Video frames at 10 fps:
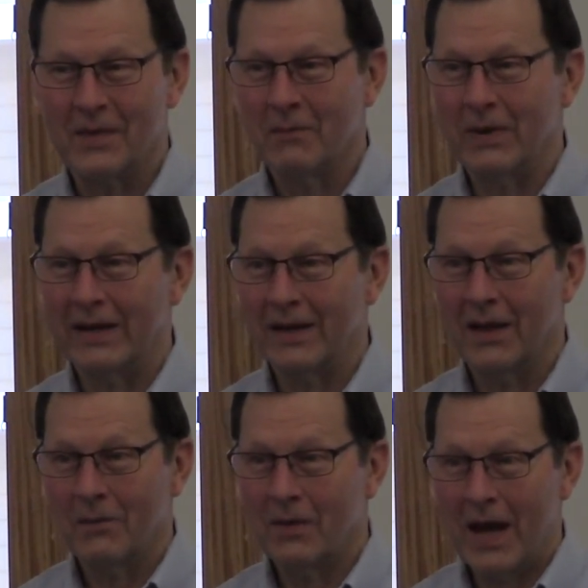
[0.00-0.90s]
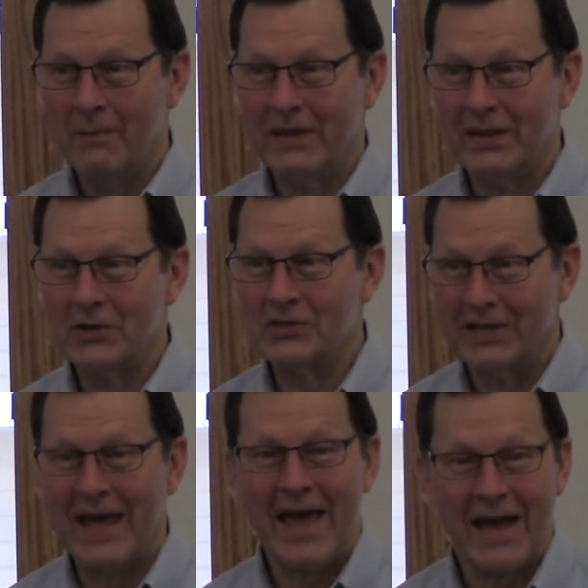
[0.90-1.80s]
But I mean, there's a
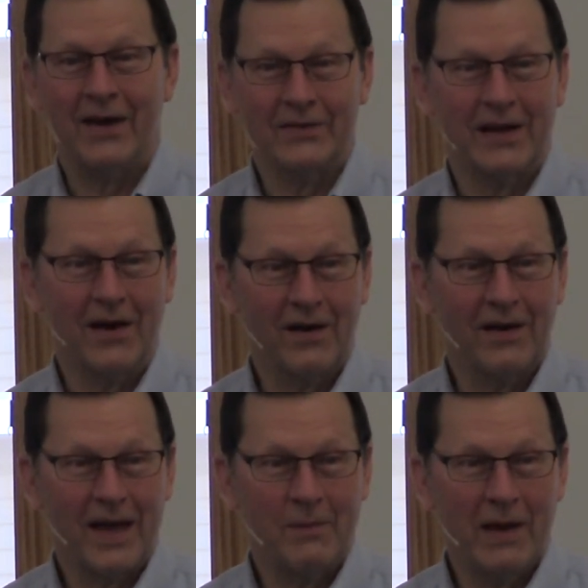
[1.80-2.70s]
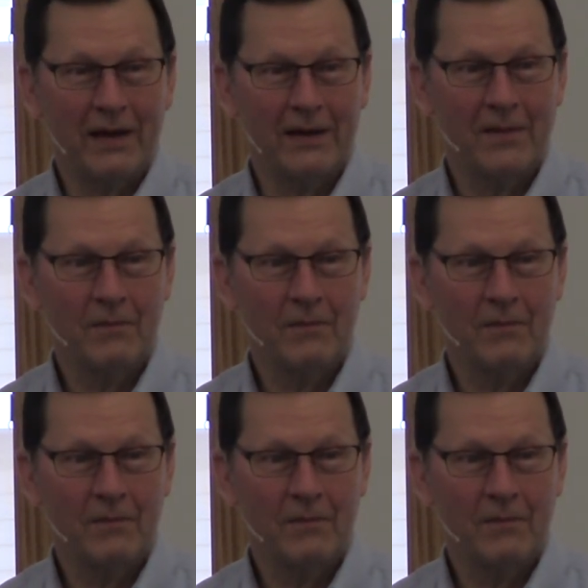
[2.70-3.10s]
day out there. Amen.